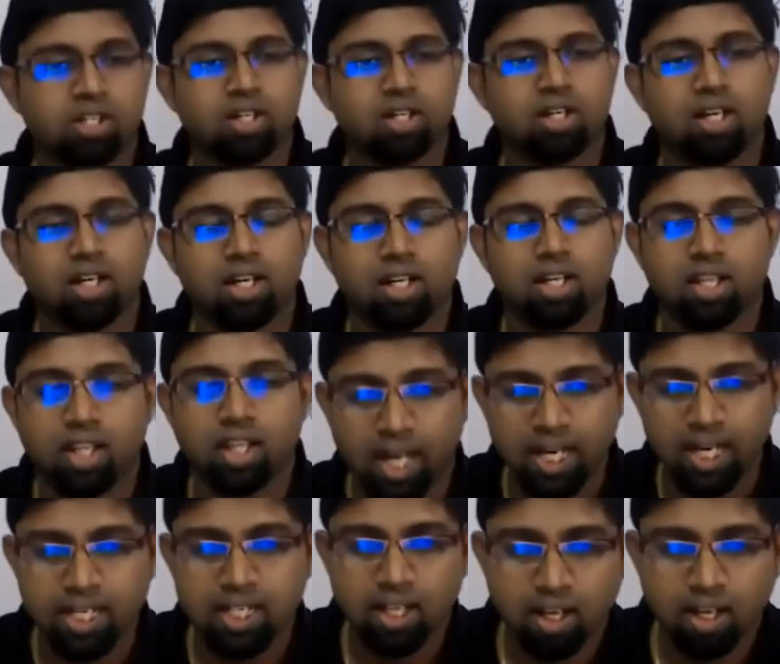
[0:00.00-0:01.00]
tract.
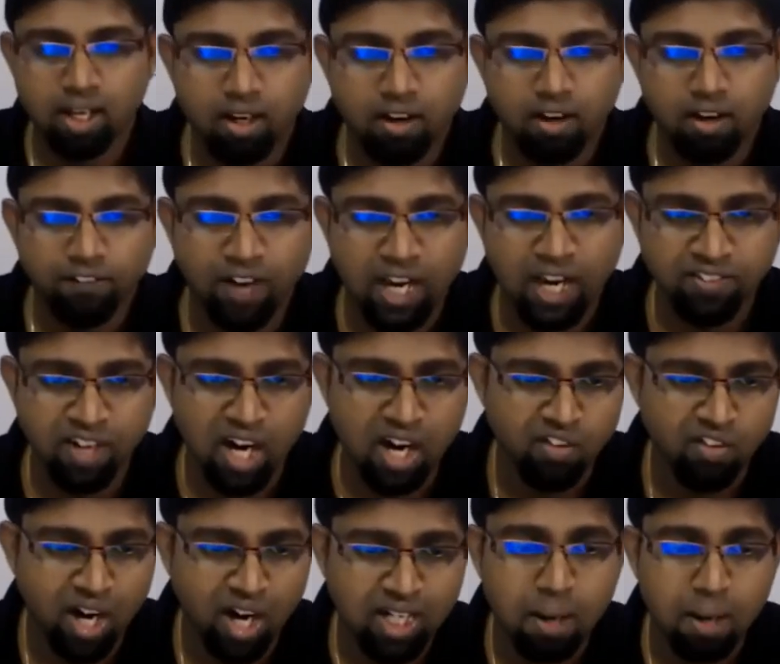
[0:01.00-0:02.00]

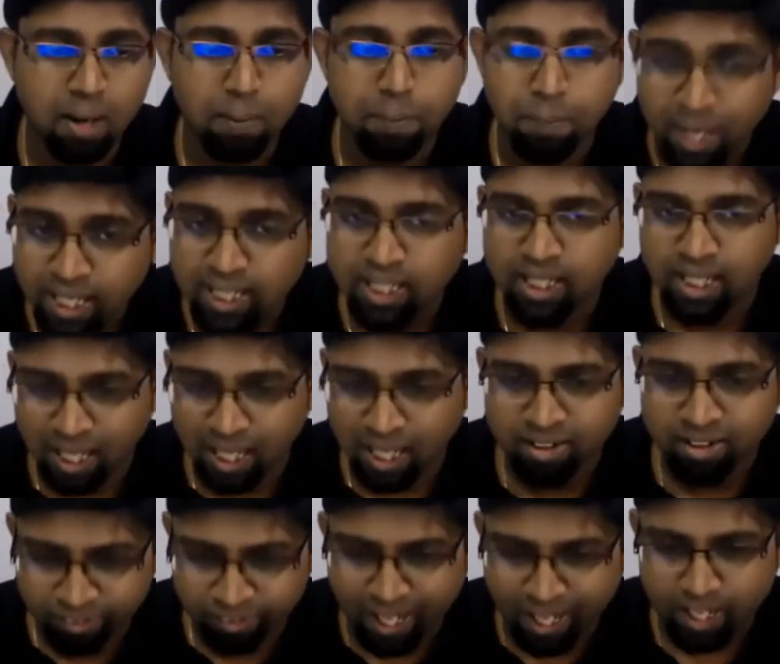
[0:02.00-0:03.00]
Right? Viva
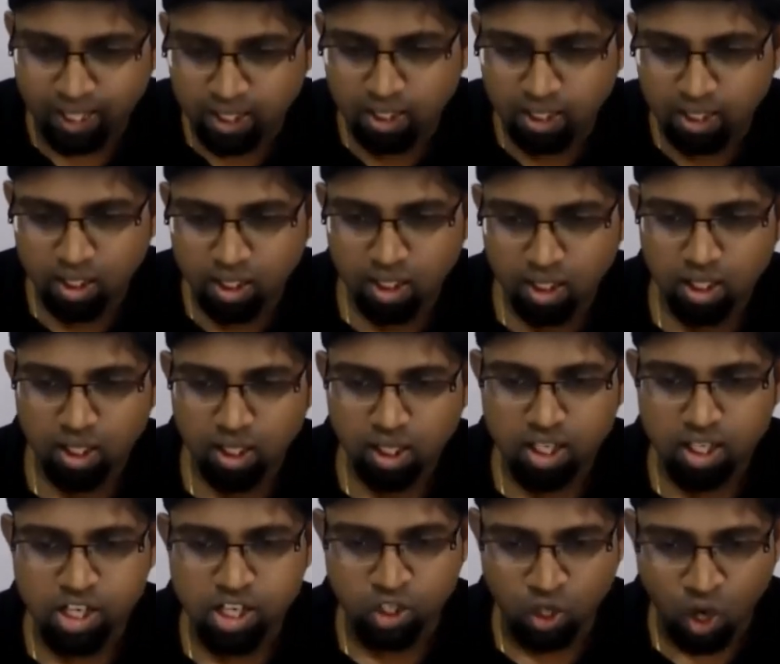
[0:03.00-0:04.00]
what? Medical
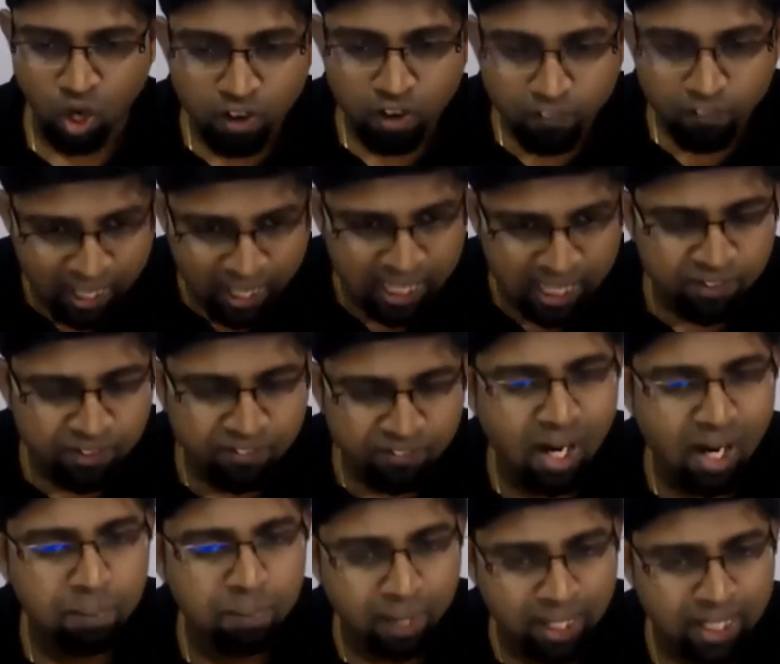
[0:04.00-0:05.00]
tract. It's
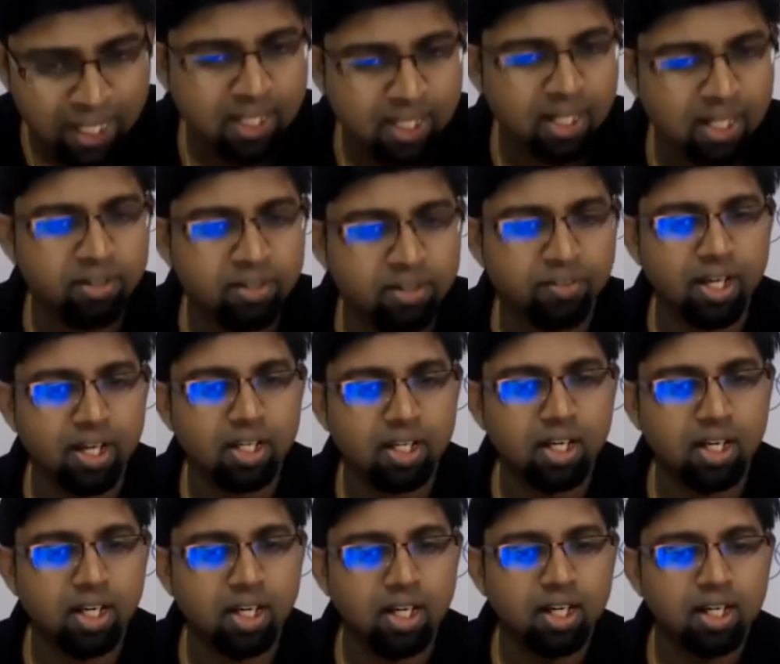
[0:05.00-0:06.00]
called Viva
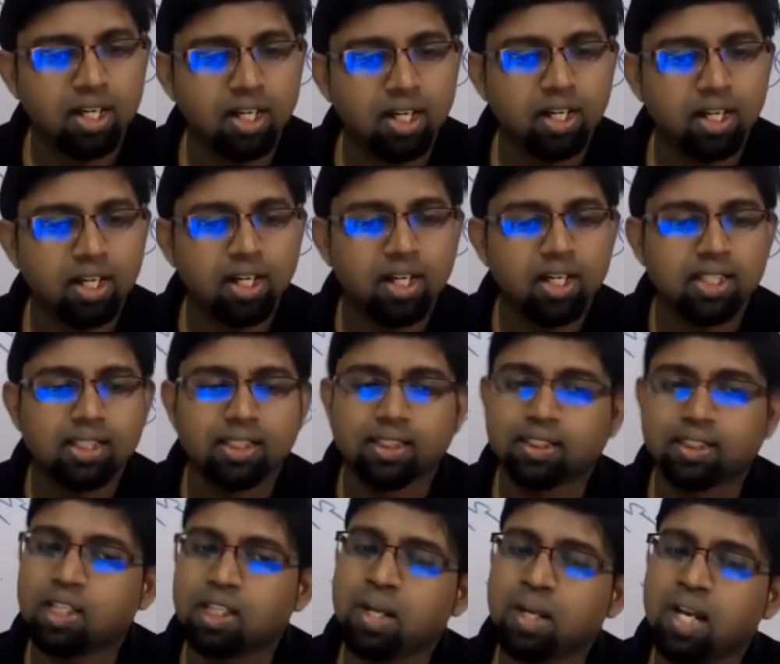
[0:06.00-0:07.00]
medical tract.
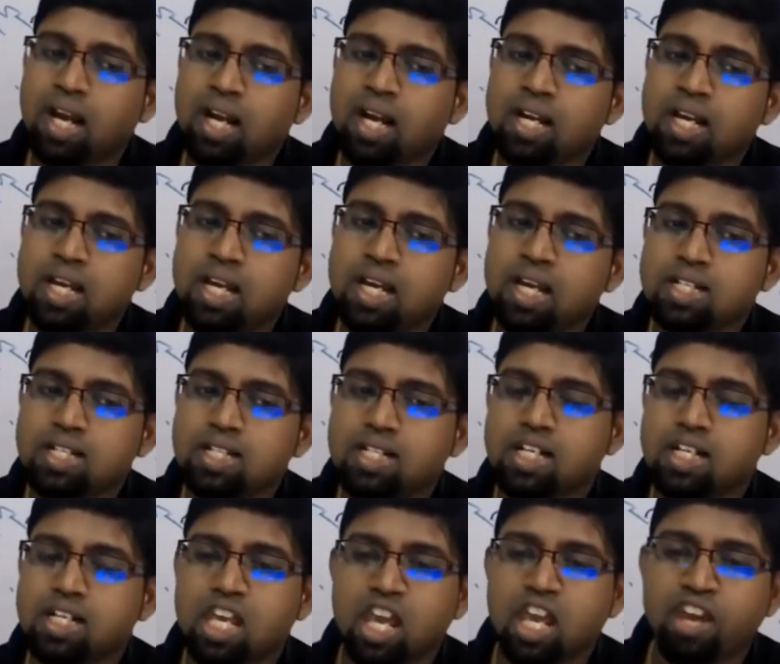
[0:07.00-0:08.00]
Similarly,
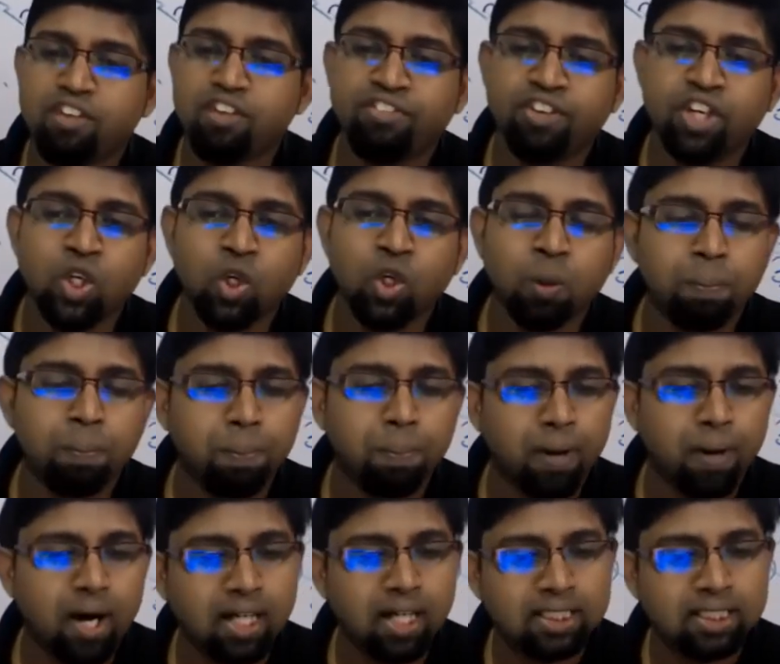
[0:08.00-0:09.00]
if you
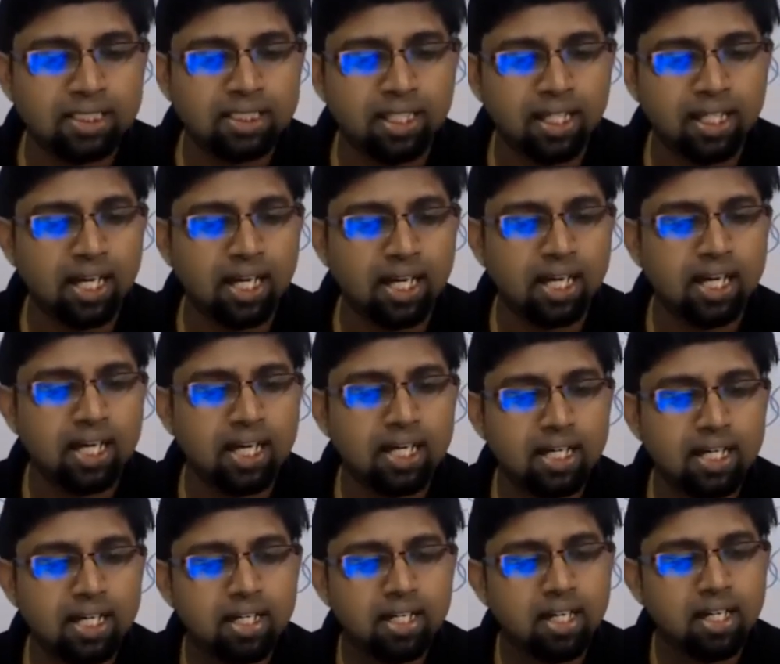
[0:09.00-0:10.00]
pass the
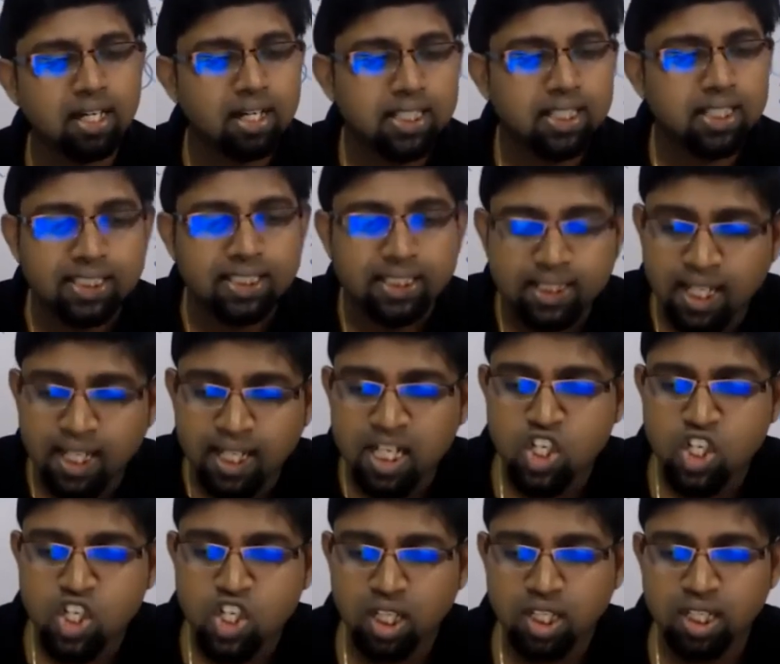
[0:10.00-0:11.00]

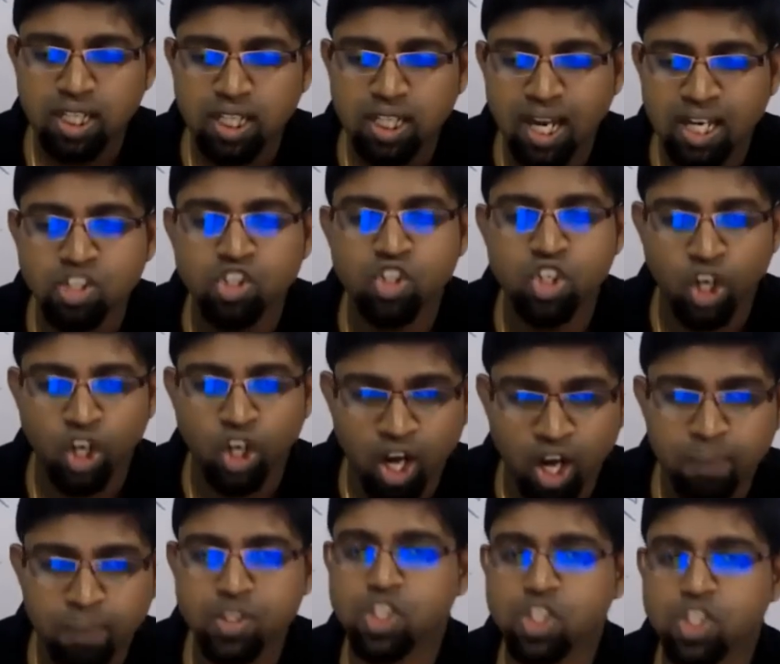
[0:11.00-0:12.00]
surgery and
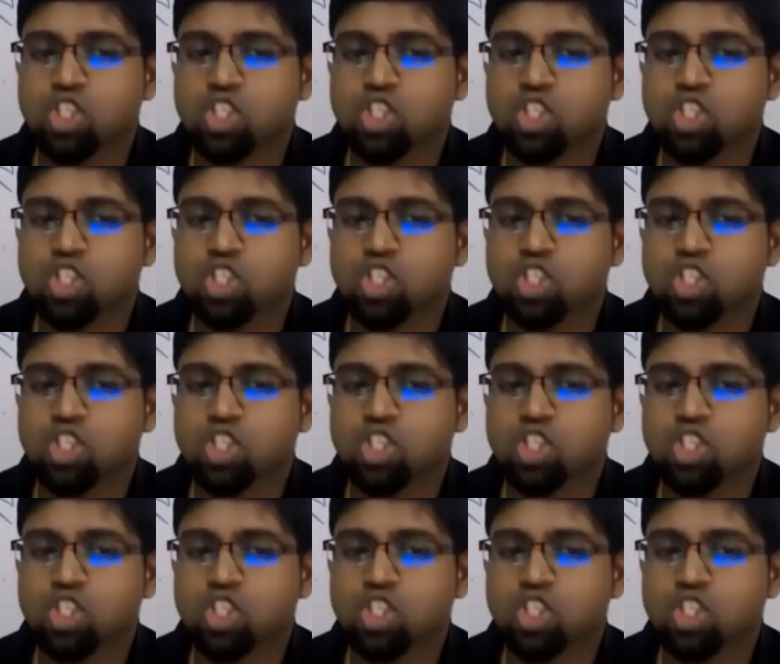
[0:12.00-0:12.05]
genops,